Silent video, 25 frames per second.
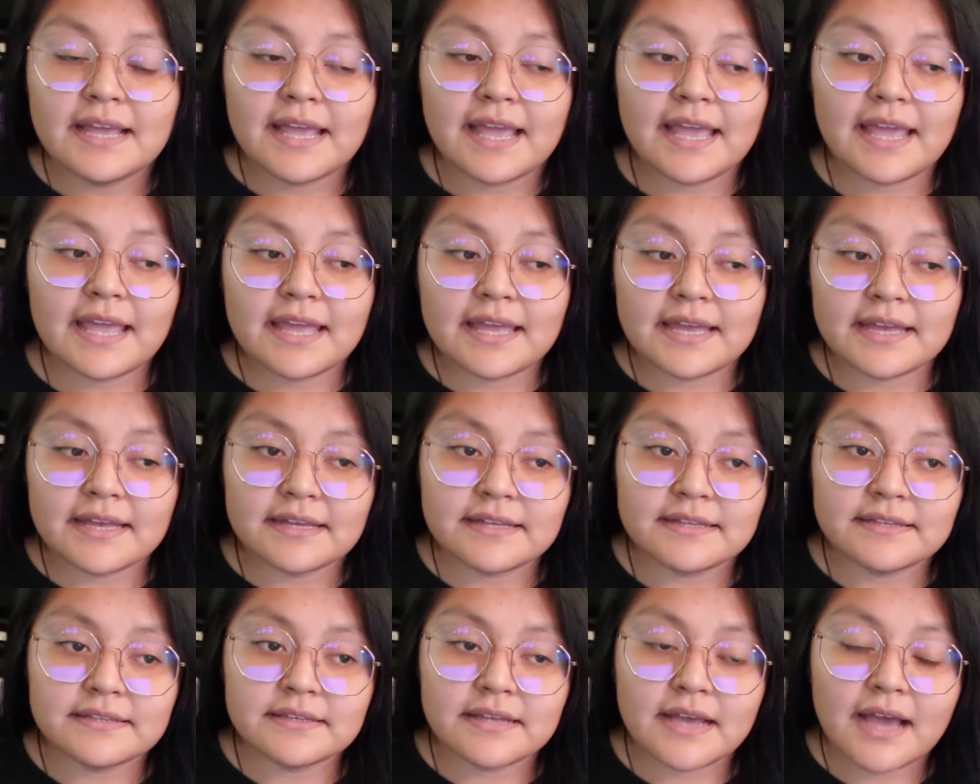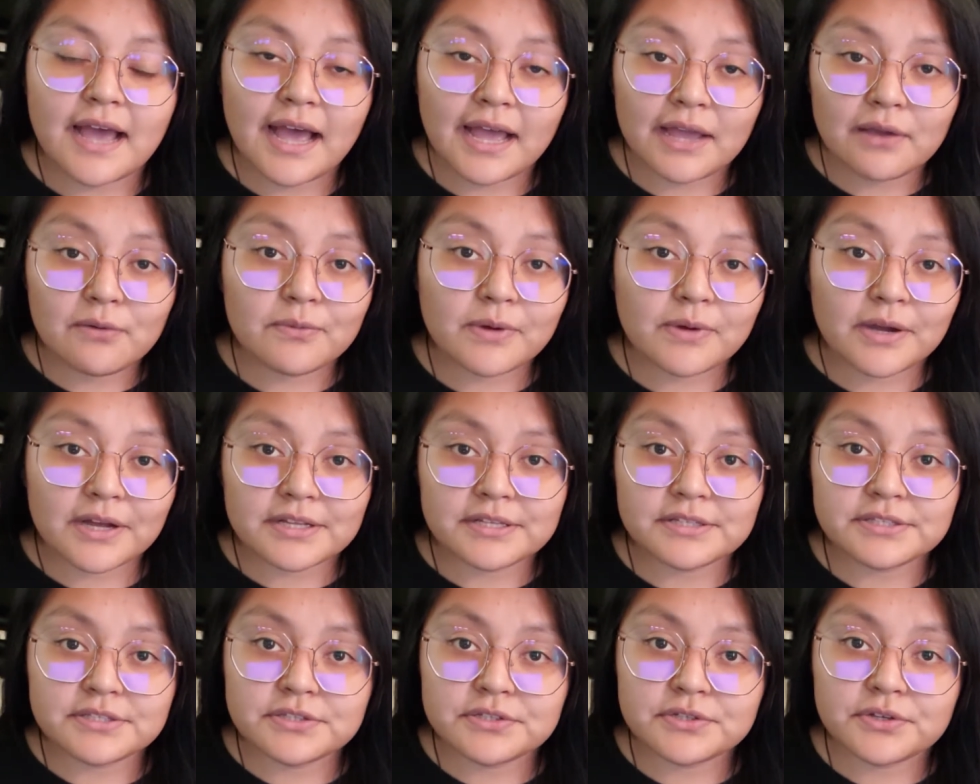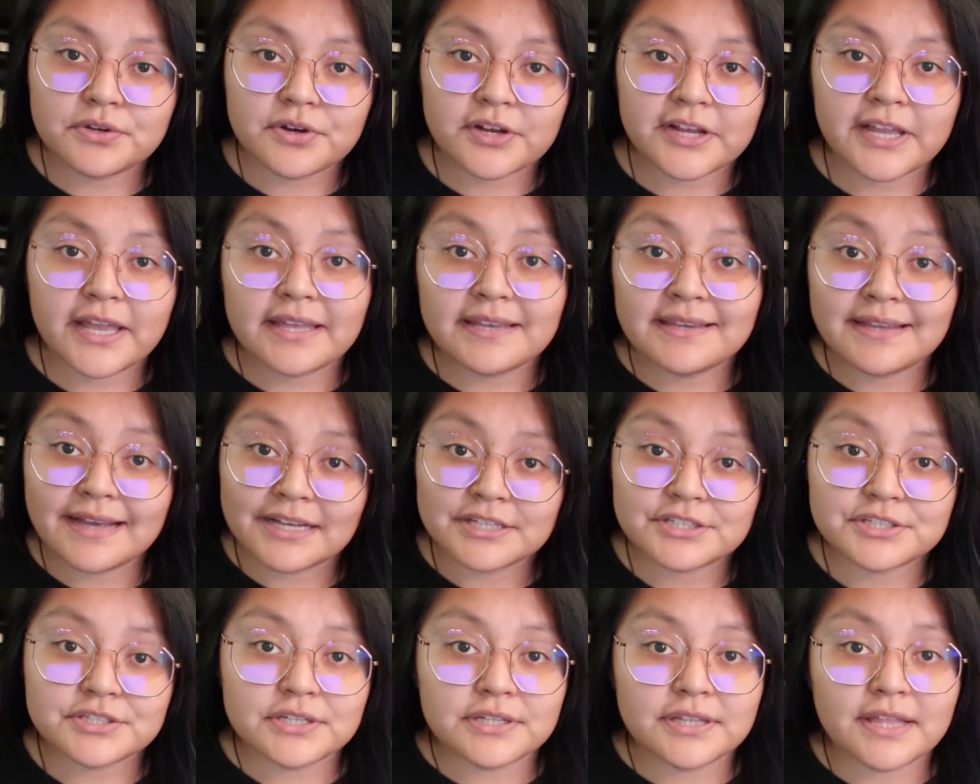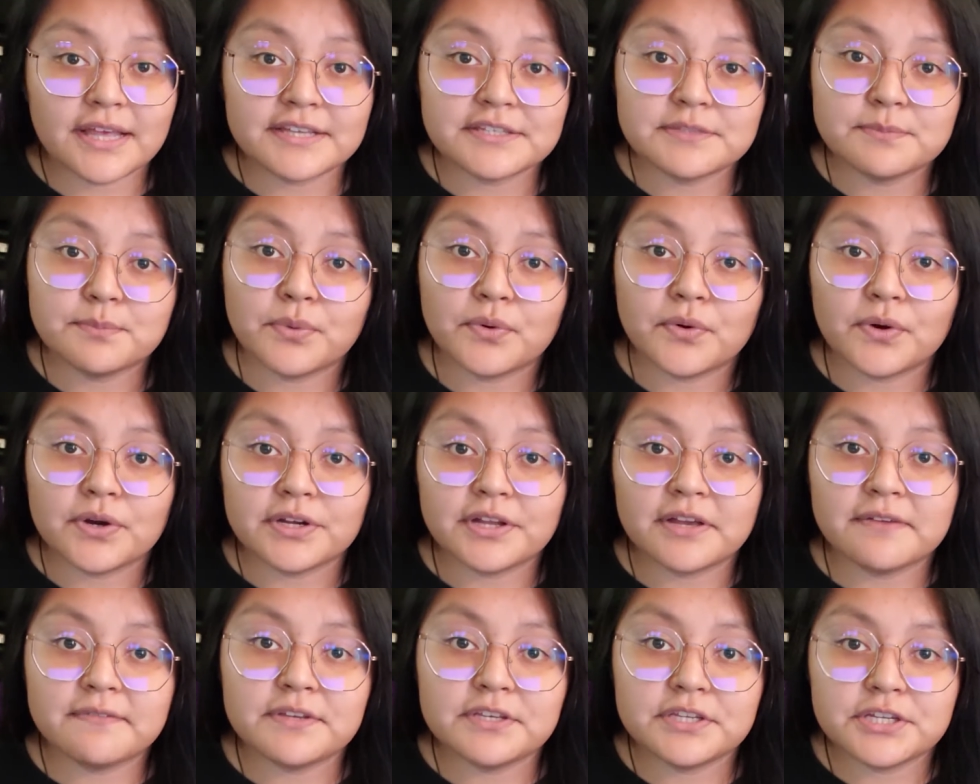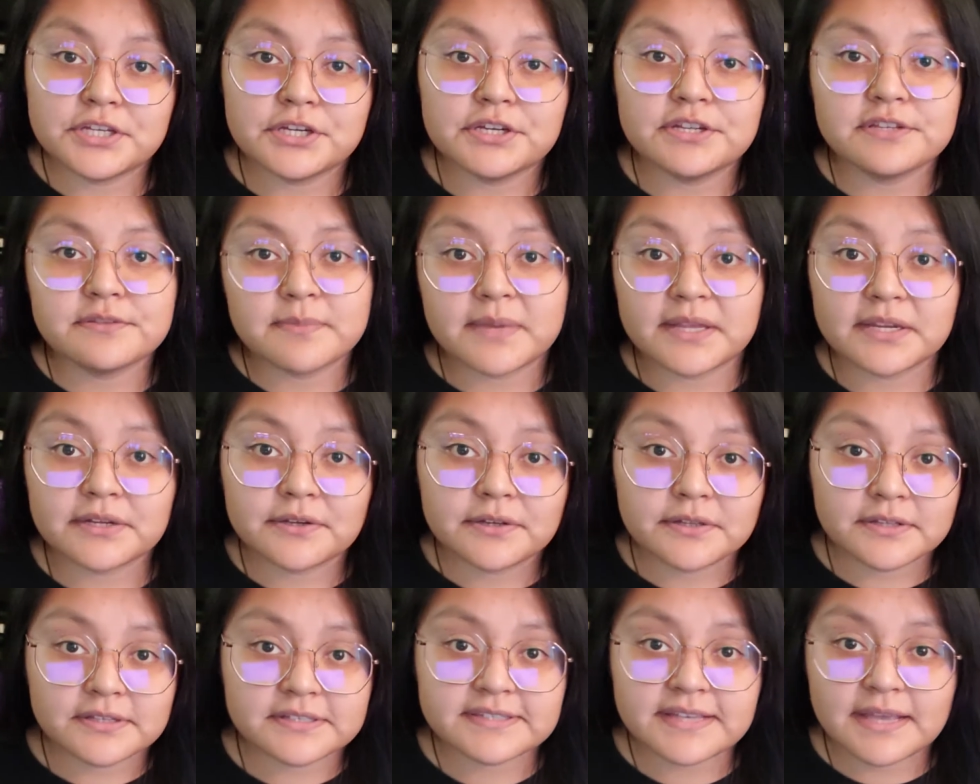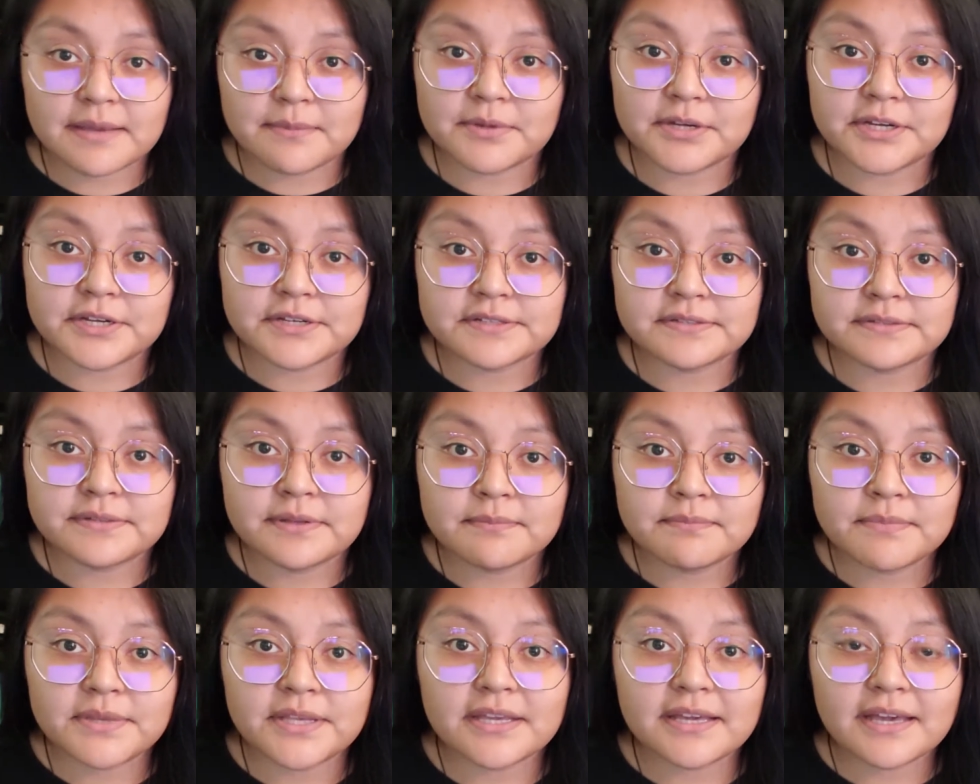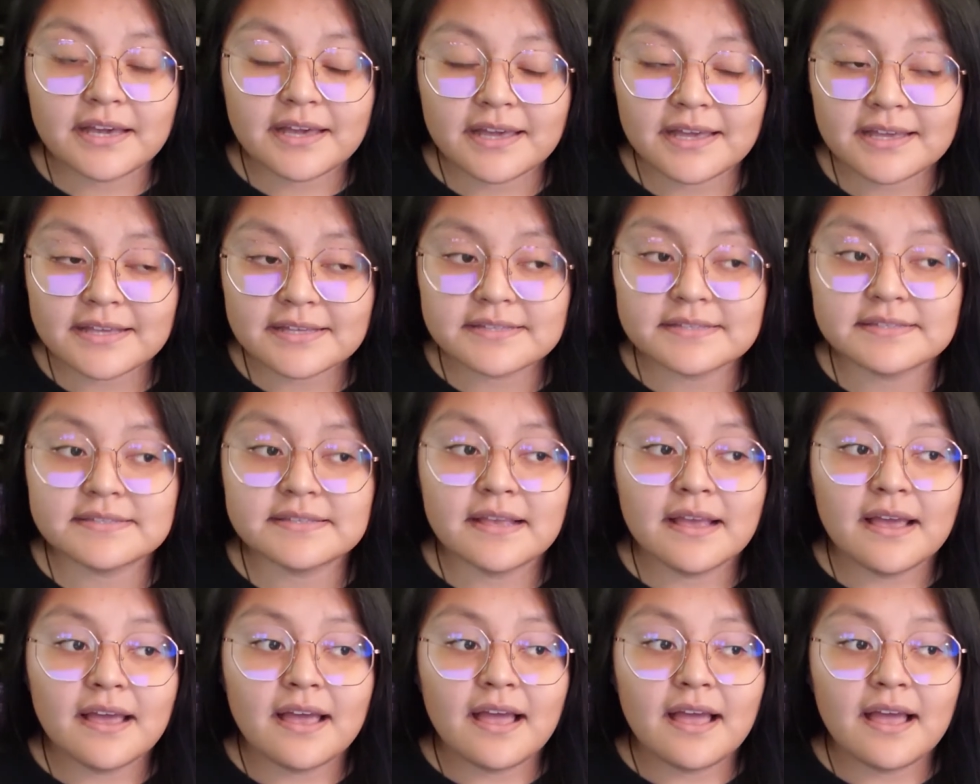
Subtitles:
And I want to create a nationalized board of Indigenous medical examiners because